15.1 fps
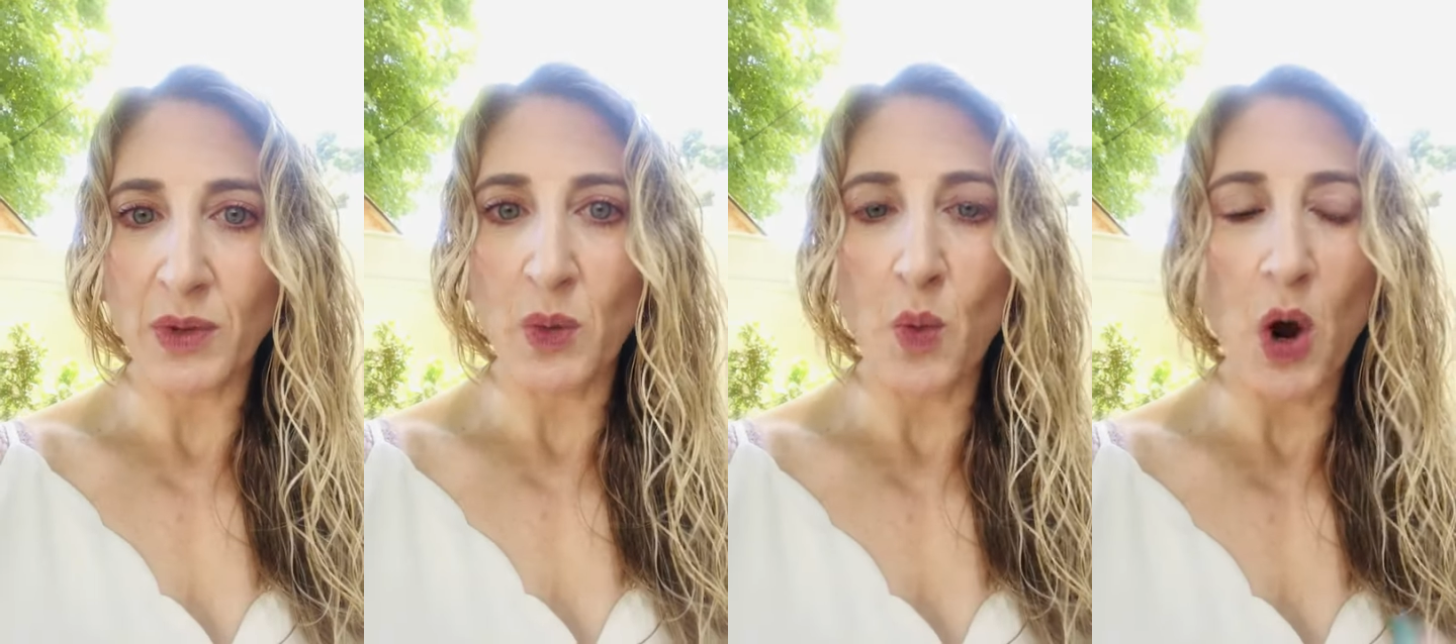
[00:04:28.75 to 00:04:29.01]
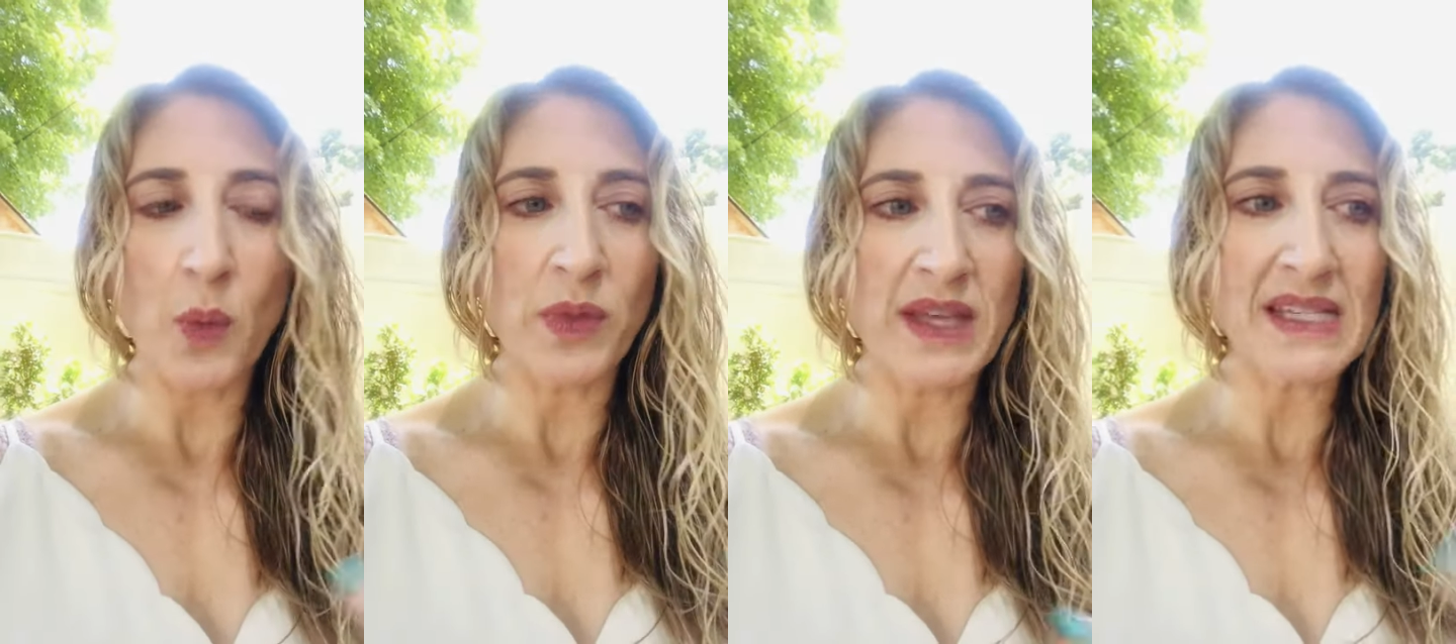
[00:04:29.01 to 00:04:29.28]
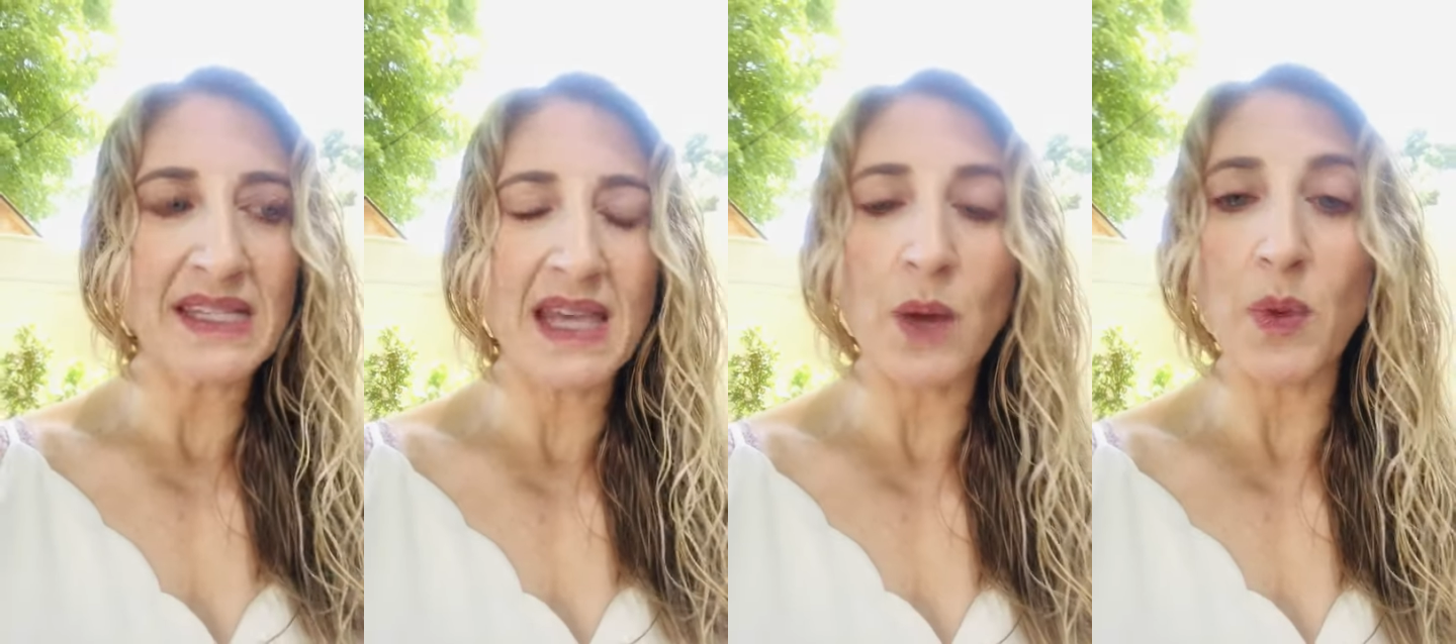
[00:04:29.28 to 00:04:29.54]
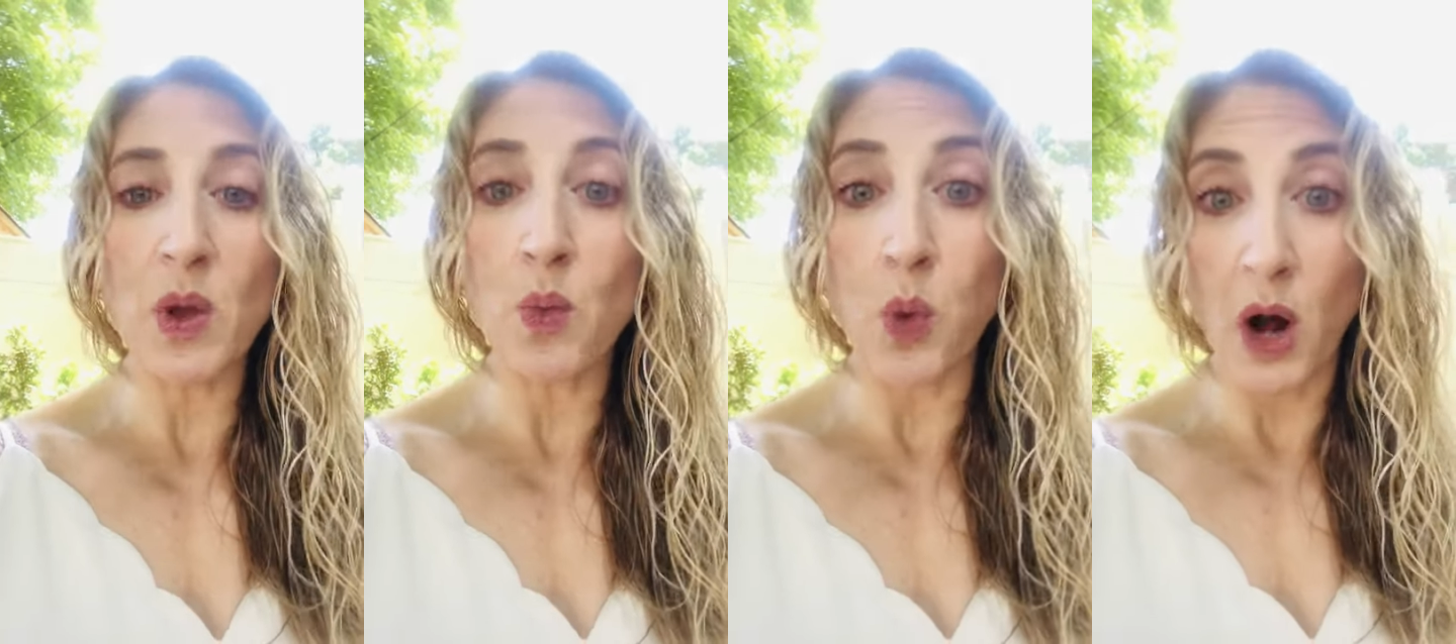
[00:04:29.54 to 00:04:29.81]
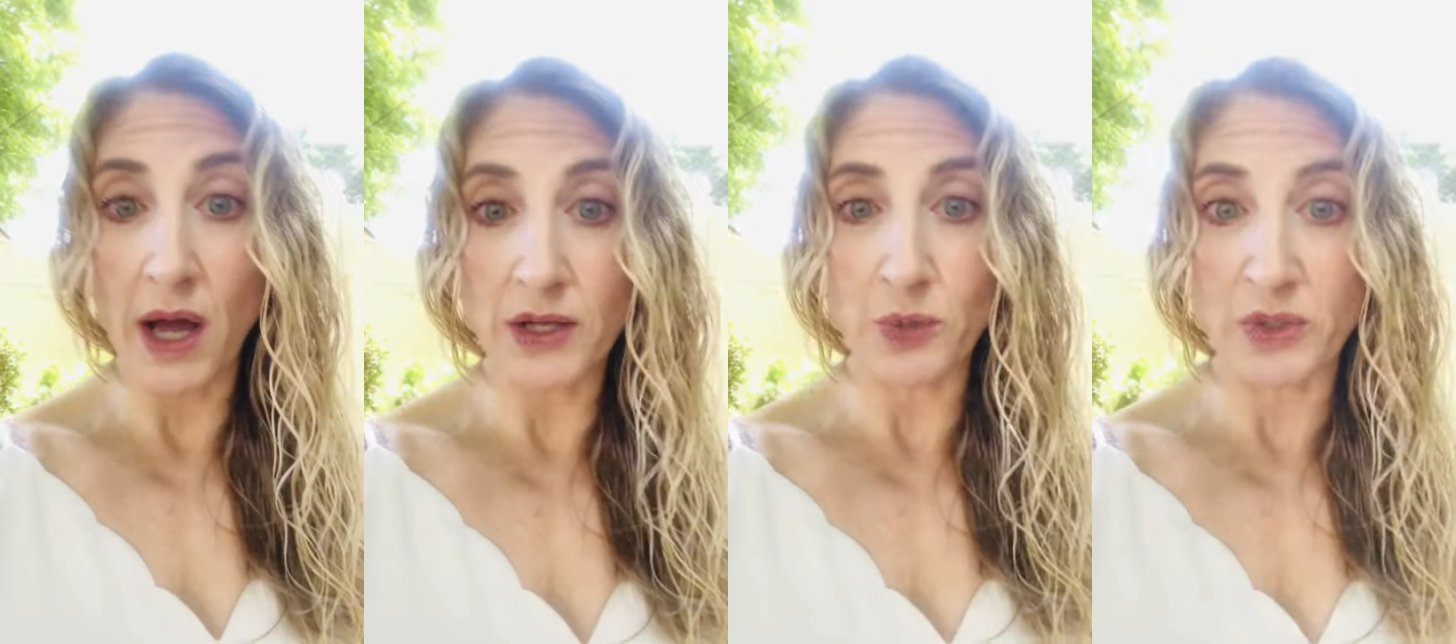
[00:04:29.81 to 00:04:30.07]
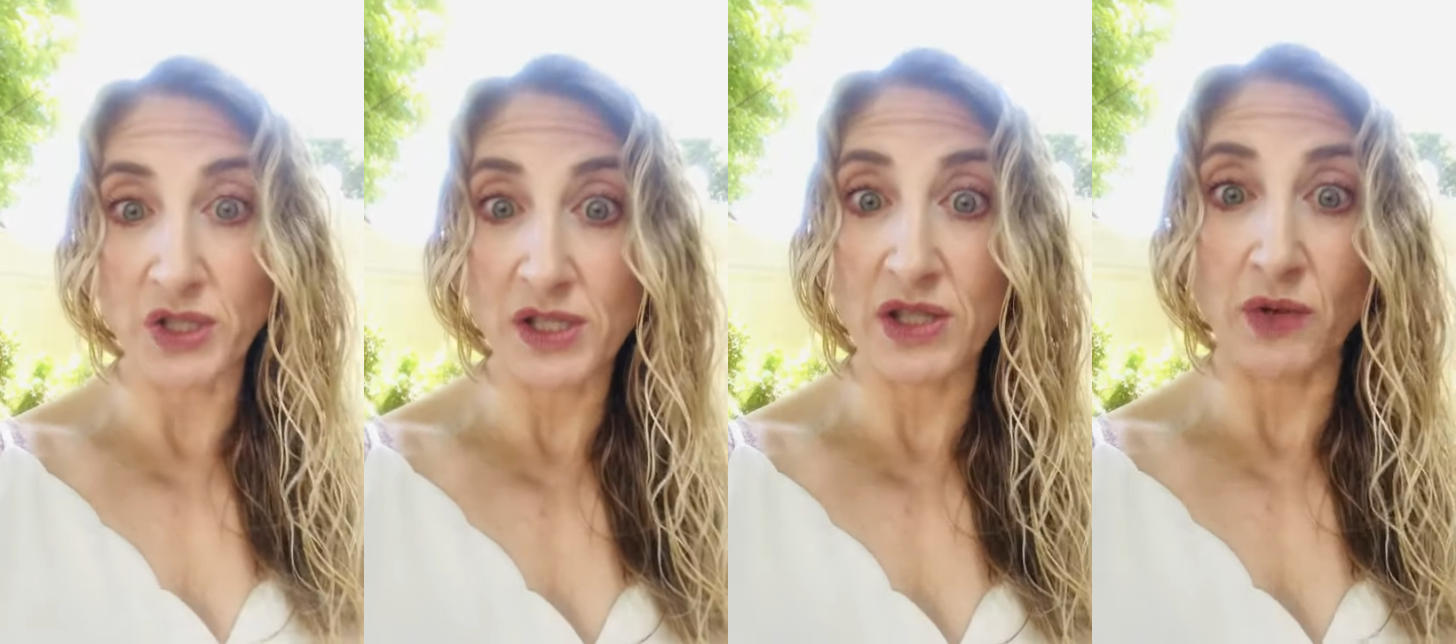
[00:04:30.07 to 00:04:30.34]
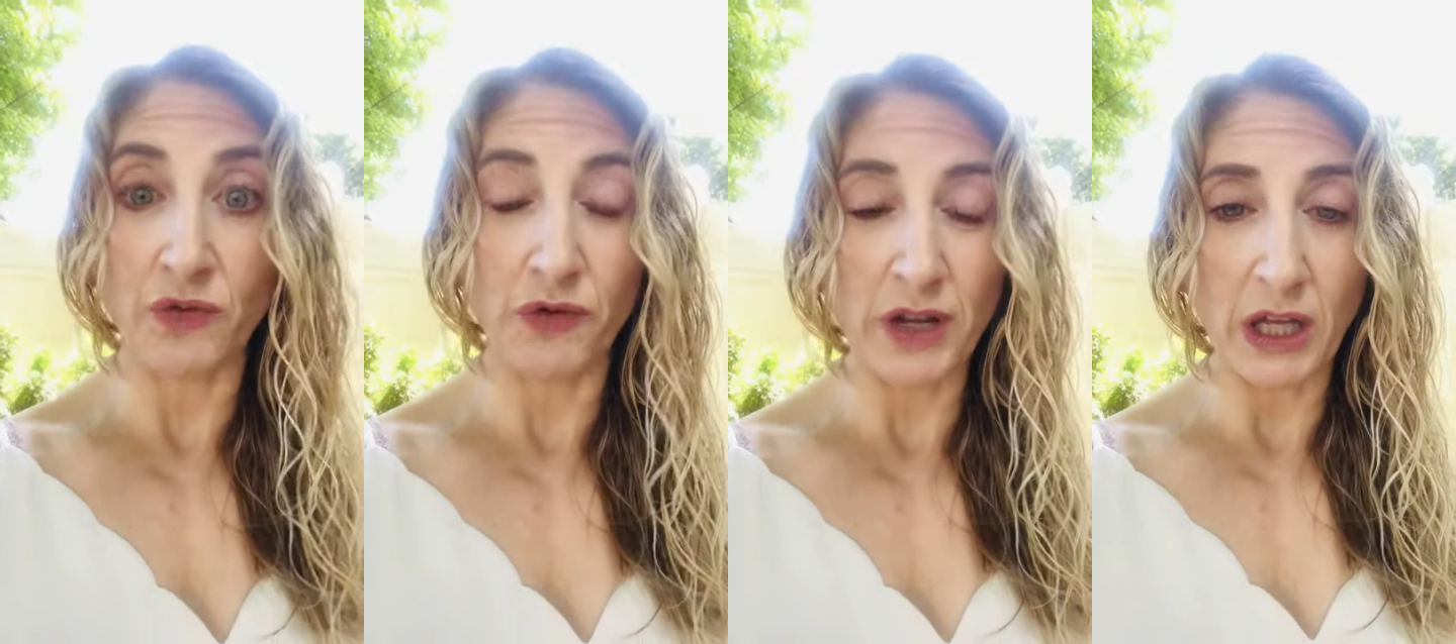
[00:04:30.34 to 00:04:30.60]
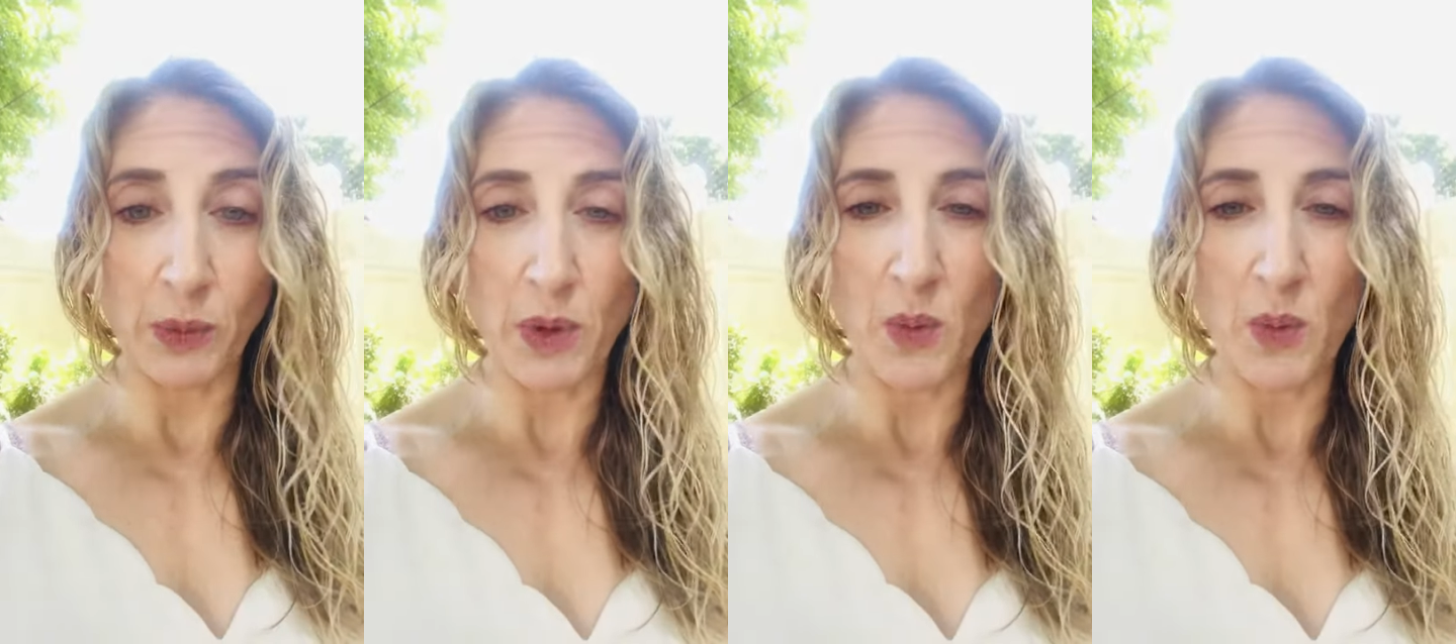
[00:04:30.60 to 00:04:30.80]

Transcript: we want this thing we want, which is the real.